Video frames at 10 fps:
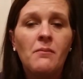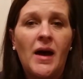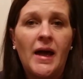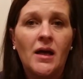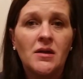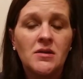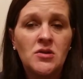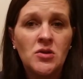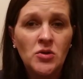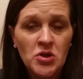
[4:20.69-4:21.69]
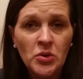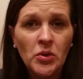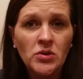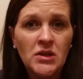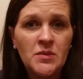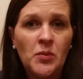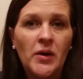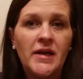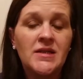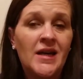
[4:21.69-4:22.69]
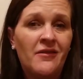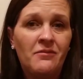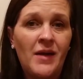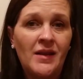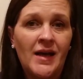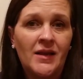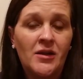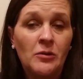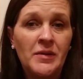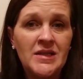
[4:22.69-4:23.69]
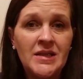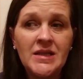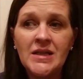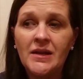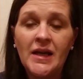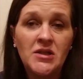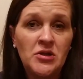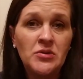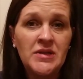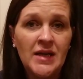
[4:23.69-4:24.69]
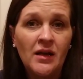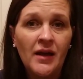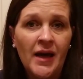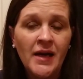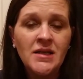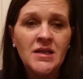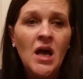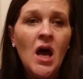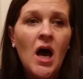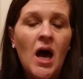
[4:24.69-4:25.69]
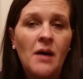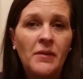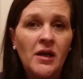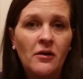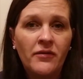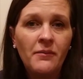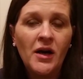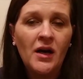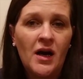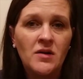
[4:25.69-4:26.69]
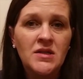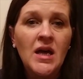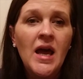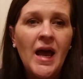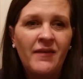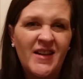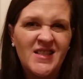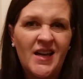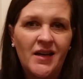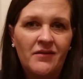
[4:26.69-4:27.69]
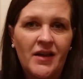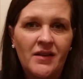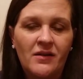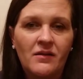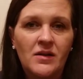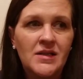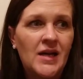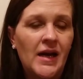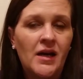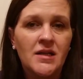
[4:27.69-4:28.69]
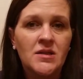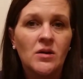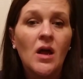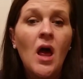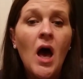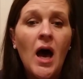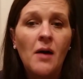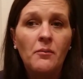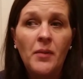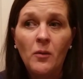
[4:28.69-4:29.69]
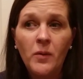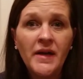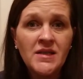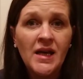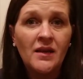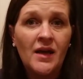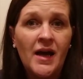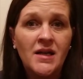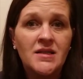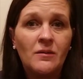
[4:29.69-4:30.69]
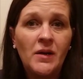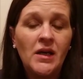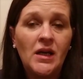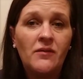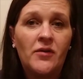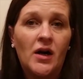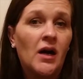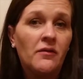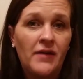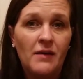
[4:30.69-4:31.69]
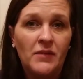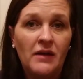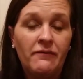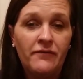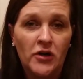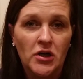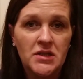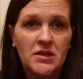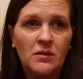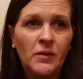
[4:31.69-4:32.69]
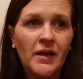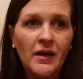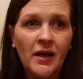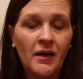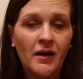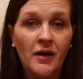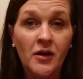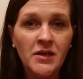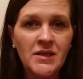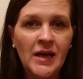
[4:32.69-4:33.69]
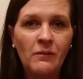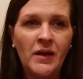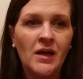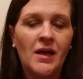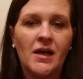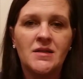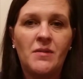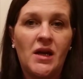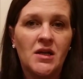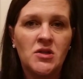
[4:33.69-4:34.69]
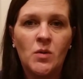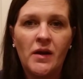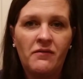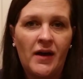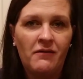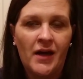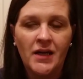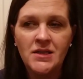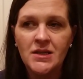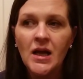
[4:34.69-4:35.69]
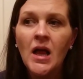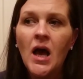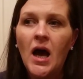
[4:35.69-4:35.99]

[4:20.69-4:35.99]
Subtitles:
My 2 oldest boys have made that their business, and they do sell eggs here from our house, and that's kind of like their little side hustle. But we take the eggs that we need for our family first. So on a good day, we can get as many as 25 eggs.